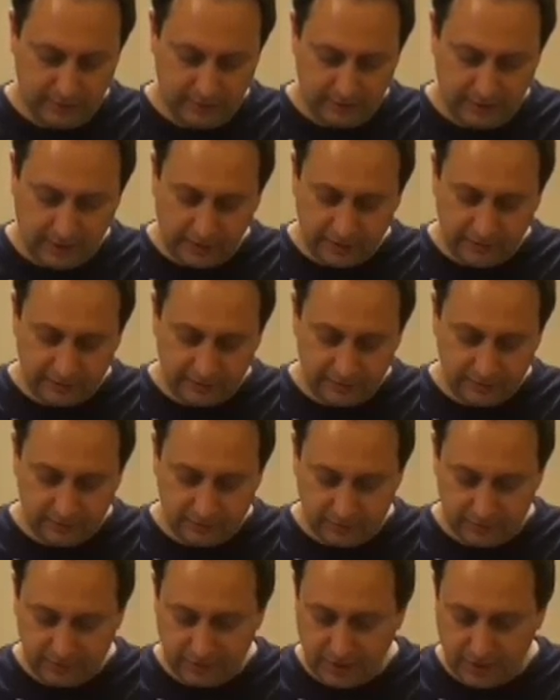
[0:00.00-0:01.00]
The ice
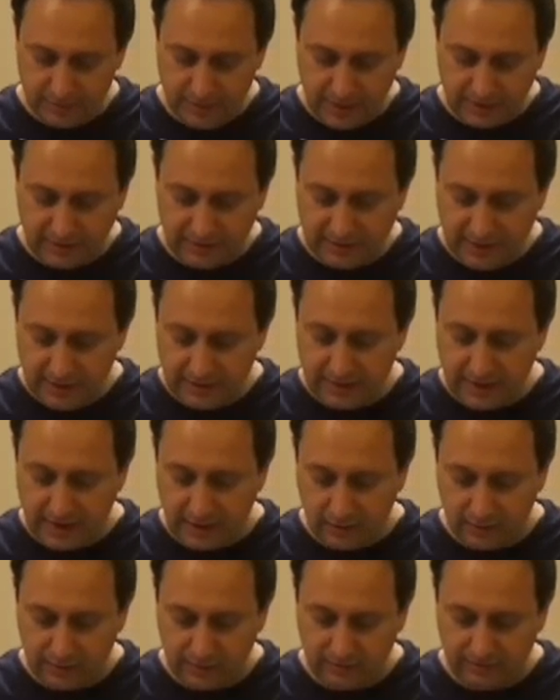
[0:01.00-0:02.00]
could come any day
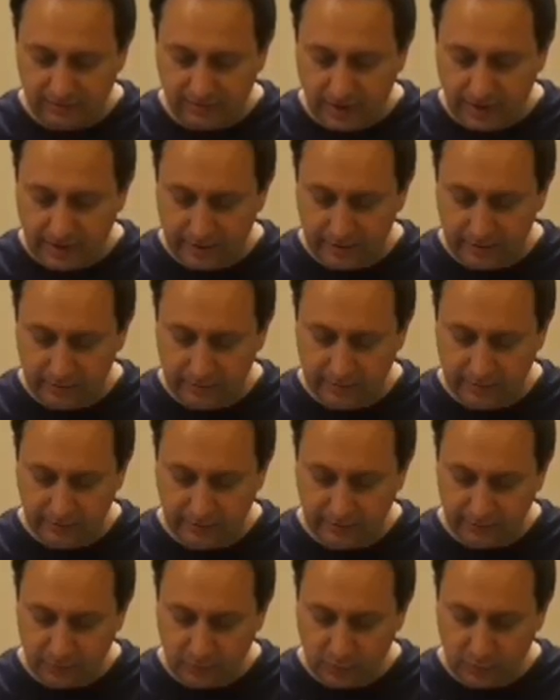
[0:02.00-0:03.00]
now, and the fire and
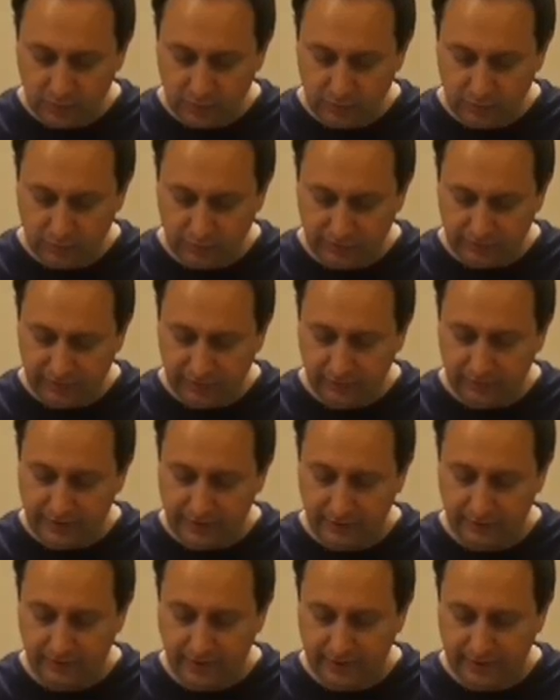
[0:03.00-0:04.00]
the smoke were still
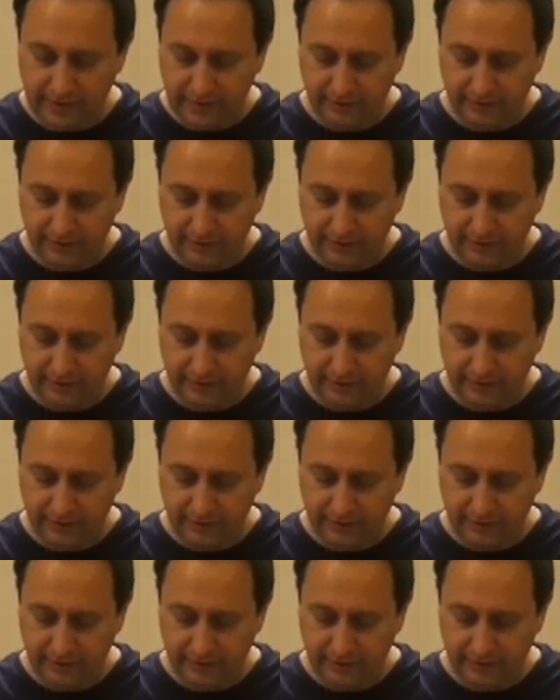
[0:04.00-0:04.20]
there night